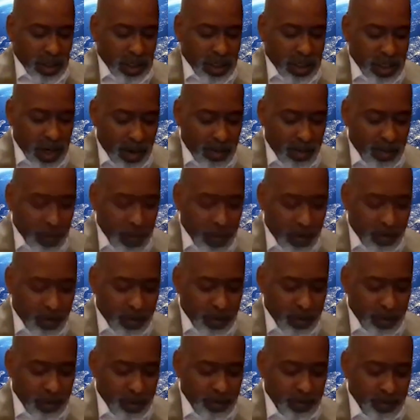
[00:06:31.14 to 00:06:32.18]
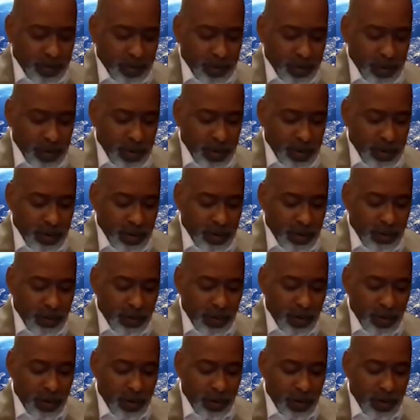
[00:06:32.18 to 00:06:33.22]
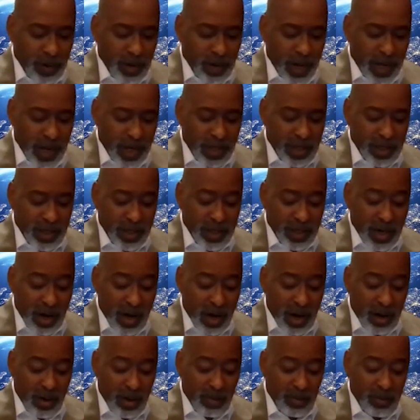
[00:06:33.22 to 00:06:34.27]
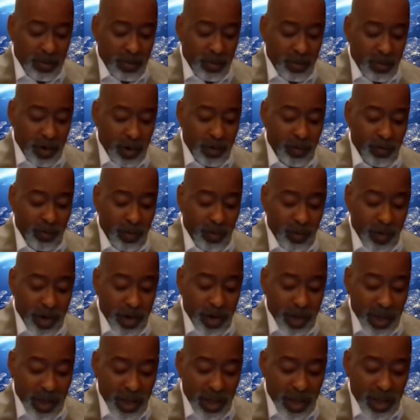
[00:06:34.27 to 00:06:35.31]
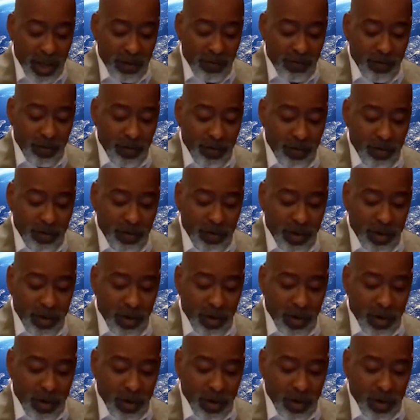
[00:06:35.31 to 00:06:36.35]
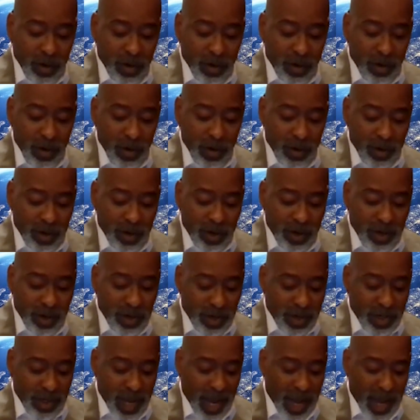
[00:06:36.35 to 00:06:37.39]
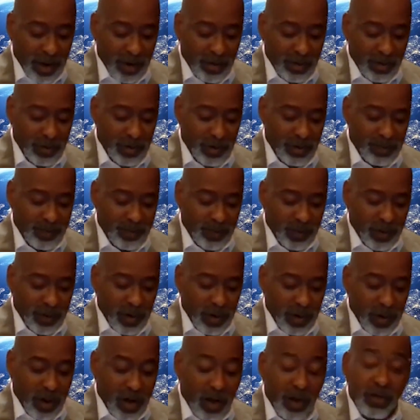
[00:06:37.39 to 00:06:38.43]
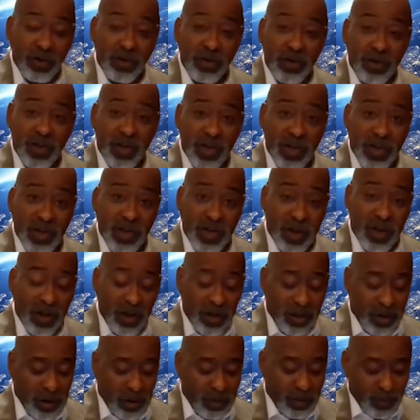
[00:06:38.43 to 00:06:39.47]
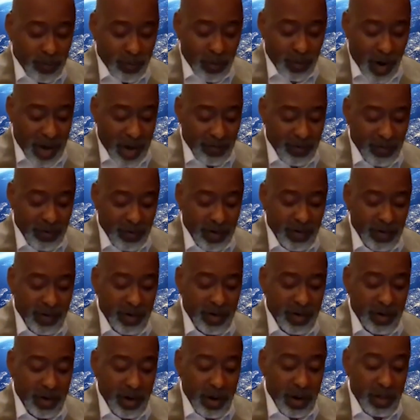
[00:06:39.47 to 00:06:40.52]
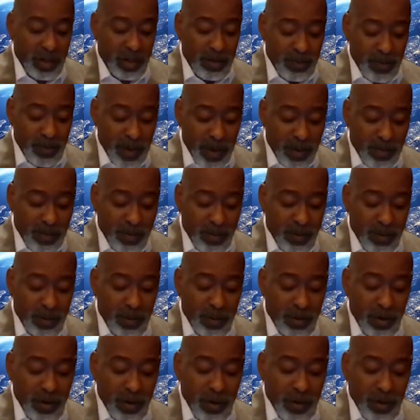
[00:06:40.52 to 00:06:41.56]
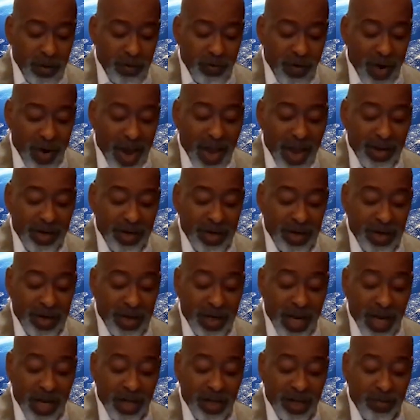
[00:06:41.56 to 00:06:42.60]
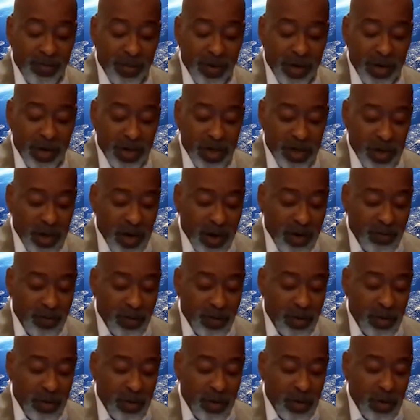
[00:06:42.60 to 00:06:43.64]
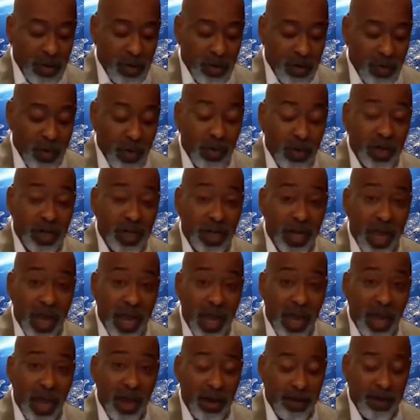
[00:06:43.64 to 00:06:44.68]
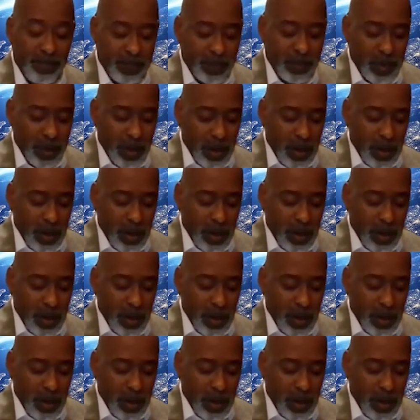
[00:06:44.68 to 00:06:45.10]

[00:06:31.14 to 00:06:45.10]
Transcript: Some people feared the days to come, wondering what evils lurked in the shadows. Others consulted prophets and other people trying to desperately discover what was ahead.